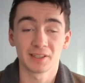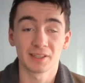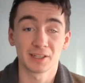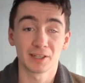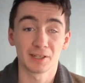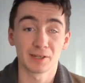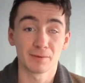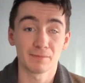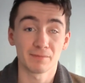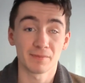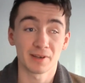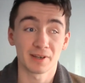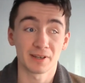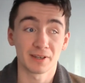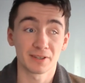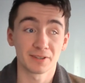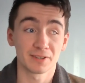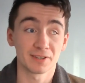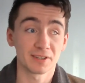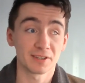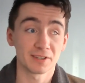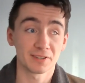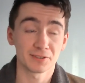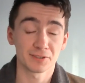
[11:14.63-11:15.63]

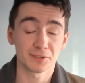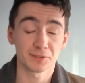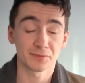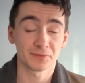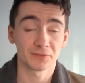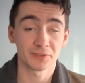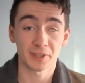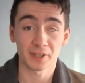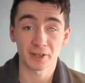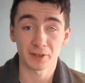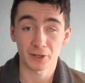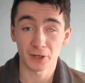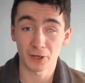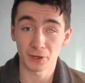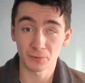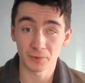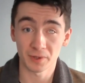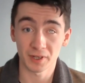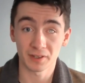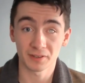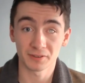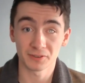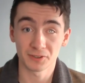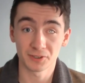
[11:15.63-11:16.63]
And it's something that I can't
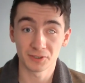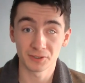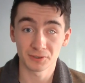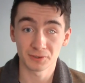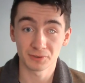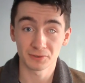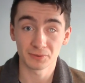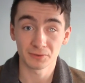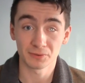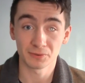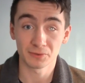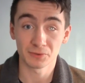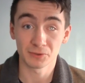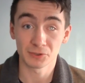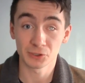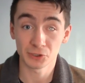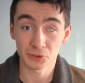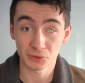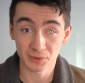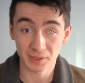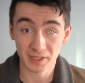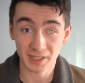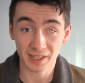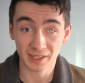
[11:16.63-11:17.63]
wait to
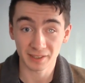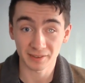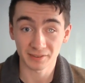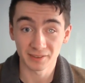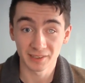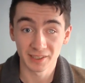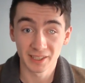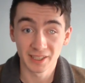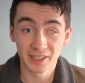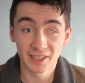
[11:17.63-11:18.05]
do again.